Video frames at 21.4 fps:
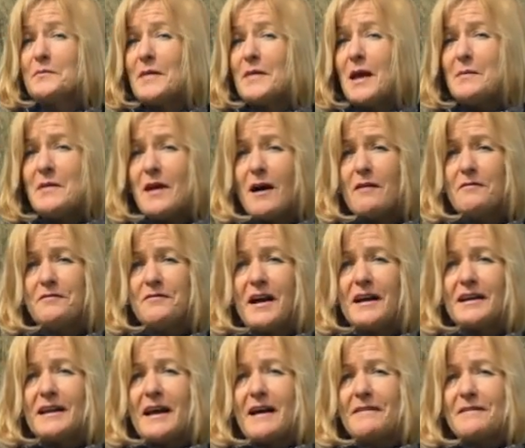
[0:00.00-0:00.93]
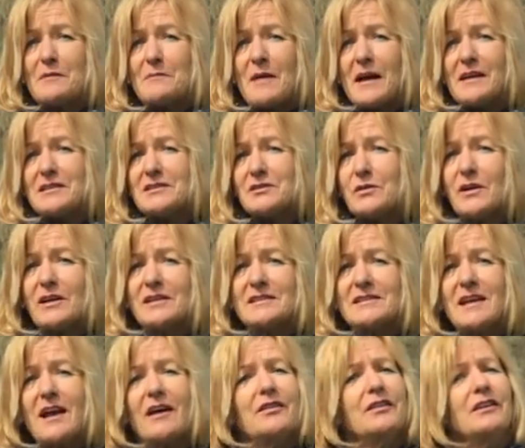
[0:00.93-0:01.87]
maybe I'll find out that my soil is
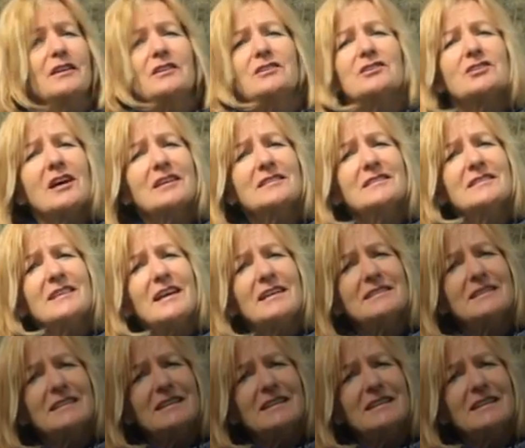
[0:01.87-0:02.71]
healthy just as it